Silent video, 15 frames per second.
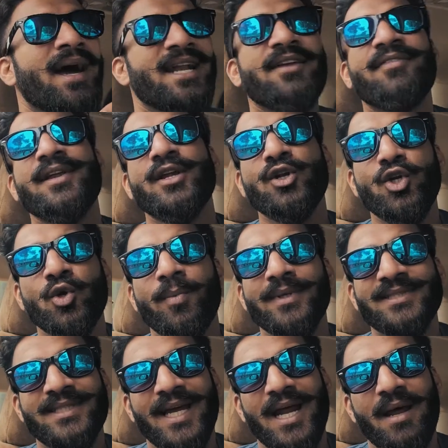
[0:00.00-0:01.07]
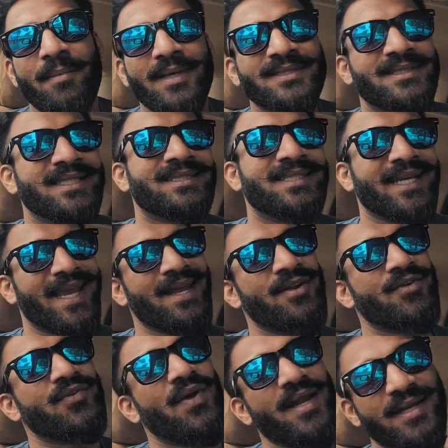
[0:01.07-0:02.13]
And after YouTube, Instagram is the
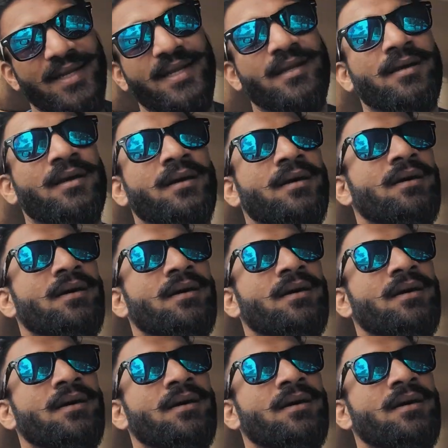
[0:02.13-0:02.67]
second trending